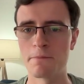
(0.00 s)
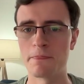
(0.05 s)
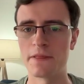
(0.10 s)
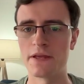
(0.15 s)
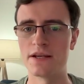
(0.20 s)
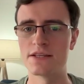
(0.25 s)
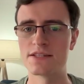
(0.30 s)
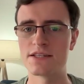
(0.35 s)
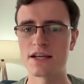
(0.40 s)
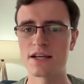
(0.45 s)

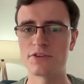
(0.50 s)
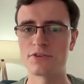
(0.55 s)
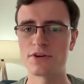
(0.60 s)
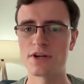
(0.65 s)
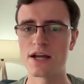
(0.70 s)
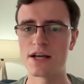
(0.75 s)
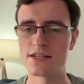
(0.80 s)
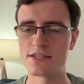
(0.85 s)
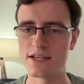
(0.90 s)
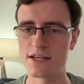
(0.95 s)
In the secondary
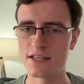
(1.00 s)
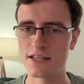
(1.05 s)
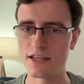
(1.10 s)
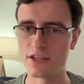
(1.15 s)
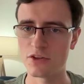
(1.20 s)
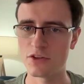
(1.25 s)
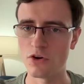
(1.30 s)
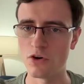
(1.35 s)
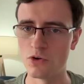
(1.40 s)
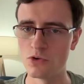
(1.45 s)
asset,
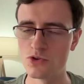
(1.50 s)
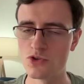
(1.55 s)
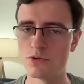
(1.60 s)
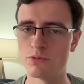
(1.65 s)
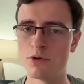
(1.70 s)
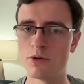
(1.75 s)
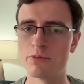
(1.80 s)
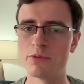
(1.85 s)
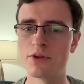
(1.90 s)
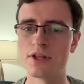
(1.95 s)
it also
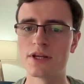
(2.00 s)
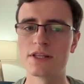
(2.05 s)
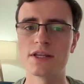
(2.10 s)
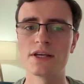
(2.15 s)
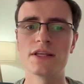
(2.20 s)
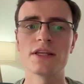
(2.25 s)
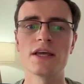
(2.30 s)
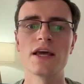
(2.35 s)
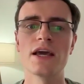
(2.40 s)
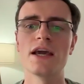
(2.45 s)

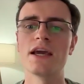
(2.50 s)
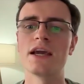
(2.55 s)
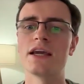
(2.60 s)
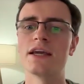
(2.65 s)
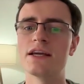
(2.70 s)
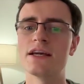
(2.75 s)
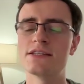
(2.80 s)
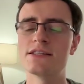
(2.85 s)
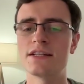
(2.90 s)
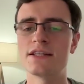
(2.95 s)
populated. In
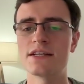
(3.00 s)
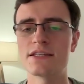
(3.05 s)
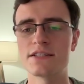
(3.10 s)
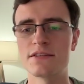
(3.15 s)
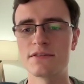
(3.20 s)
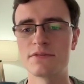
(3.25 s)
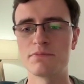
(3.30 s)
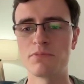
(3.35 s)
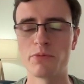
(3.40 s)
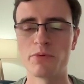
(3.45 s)
case it
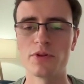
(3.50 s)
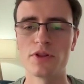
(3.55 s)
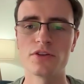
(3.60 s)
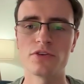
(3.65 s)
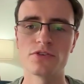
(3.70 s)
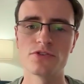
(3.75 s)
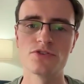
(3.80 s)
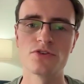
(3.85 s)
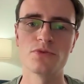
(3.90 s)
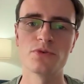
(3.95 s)
doesn't populate
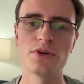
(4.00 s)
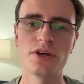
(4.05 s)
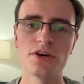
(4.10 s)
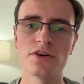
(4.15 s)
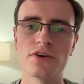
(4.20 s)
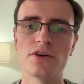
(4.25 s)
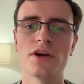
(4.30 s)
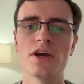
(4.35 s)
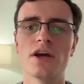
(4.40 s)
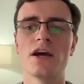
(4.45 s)
also
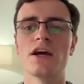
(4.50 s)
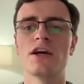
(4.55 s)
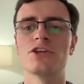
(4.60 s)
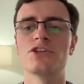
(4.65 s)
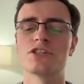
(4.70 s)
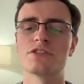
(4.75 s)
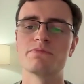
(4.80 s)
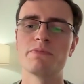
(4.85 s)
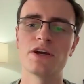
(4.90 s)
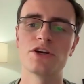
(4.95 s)
here,
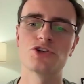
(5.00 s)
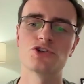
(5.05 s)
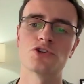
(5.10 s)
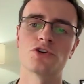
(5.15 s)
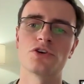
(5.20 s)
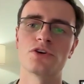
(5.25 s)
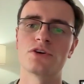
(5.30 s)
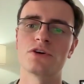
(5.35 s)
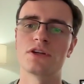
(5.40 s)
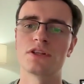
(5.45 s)
just make
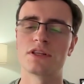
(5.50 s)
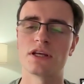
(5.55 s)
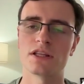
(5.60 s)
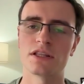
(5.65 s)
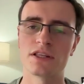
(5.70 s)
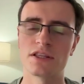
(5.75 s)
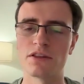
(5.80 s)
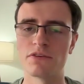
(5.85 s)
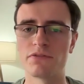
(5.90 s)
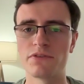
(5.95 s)
sure
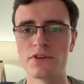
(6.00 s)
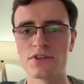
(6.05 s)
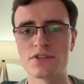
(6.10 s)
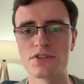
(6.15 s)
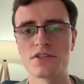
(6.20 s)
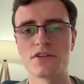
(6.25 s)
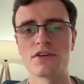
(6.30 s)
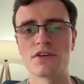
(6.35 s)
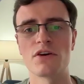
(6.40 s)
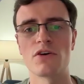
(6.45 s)
that the
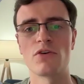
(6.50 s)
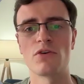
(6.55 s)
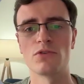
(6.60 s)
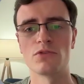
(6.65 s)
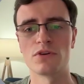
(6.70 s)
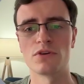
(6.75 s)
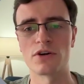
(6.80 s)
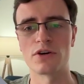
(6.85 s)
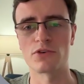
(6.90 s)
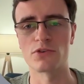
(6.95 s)
fields
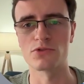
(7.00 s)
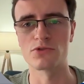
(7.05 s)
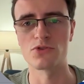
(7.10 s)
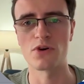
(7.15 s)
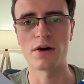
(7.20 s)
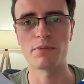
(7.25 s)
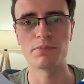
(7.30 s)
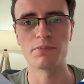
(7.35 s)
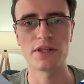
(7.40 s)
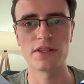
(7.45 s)
are also
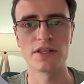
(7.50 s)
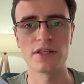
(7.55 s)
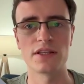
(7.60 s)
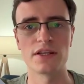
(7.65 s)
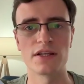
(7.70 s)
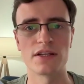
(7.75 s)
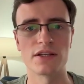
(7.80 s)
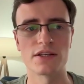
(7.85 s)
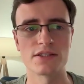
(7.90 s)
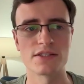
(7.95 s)
updated
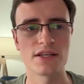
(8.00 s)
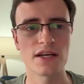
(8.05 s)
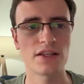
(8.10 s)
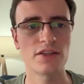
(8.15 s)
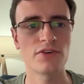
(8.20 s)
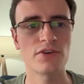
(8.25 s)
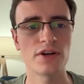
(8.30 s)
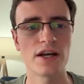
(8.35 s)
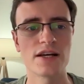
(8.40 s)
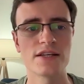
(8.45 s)
in the
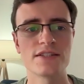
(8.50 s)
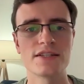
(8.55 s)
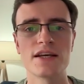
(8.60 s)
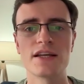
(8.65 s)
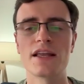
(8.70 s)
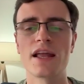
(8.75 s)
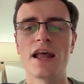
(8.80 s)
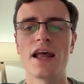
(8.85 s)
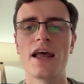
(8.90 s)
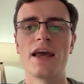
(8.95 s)
secondary asset.